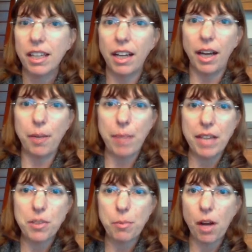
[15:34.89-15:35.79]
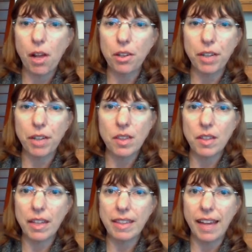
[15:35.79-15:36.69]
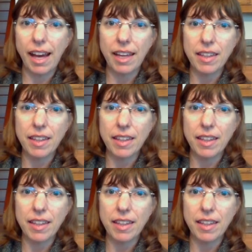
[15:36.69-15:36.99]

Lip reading: basketball or anything like that,